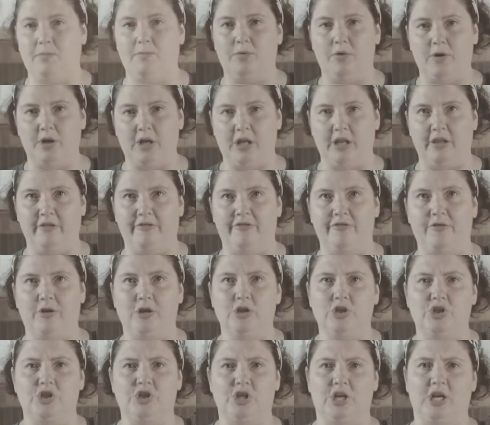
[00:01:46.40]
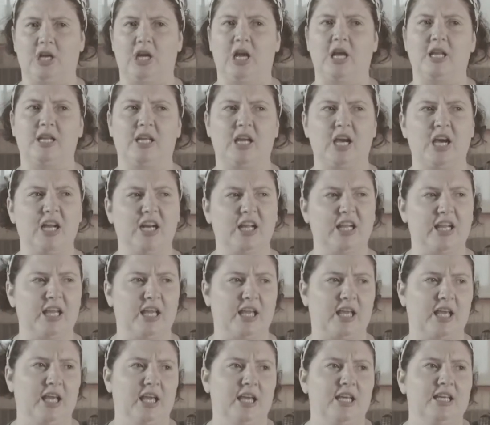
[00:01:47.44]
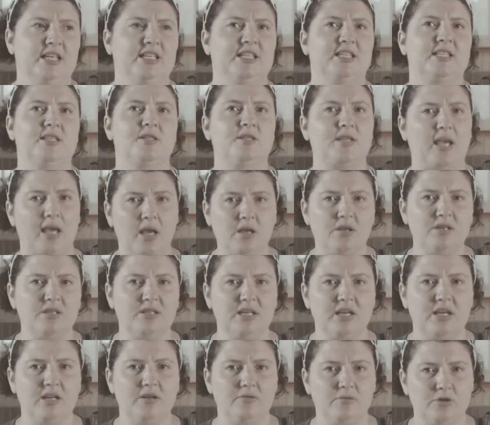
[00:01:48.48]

put in the fridge to kind of like stales it,